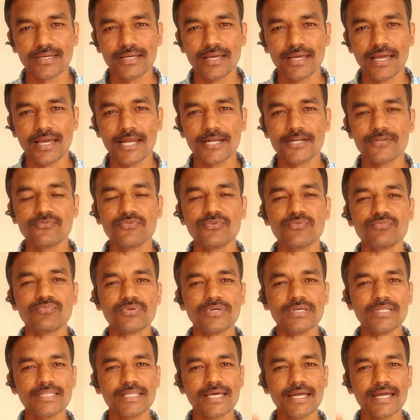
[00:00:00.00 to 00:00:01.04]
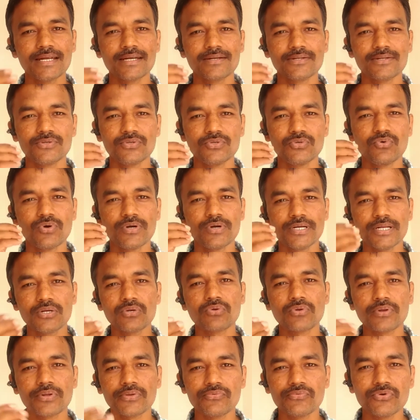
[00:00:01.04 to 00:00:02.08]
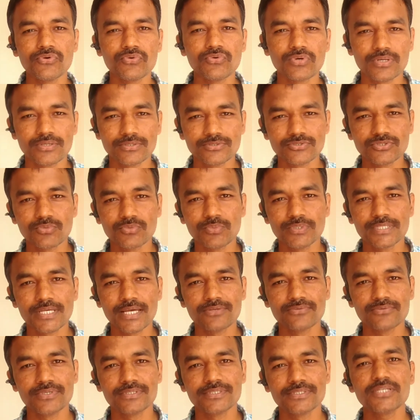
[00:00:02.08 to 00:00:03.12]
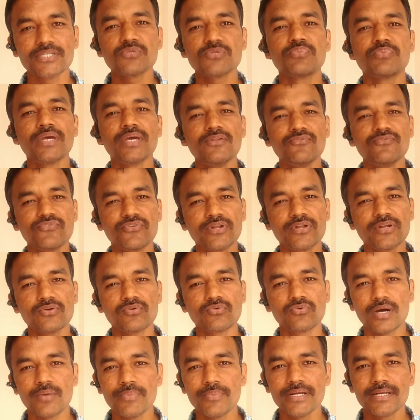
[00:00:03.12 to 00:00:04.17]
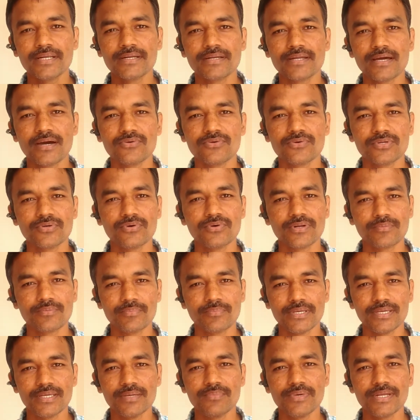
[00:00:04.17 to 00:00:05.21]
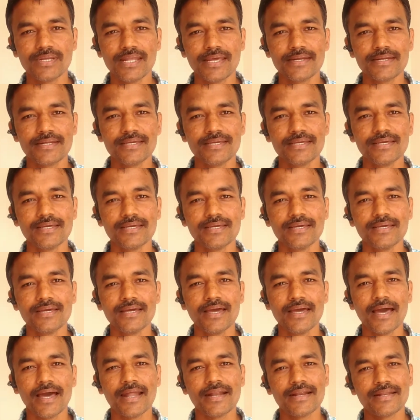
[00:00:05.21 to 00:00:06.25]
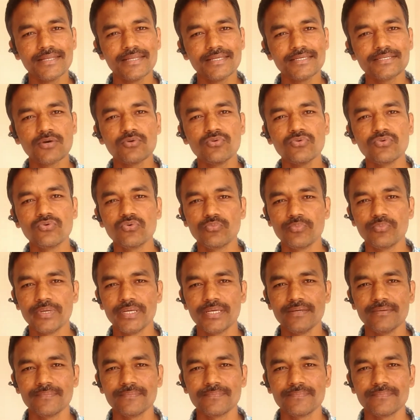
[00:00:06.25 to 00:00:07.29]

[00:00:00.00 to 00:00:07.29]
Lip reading: And if you feel that you wanted to review your resumes as well, just feel free to comment it out, your email ID, and reach out to me.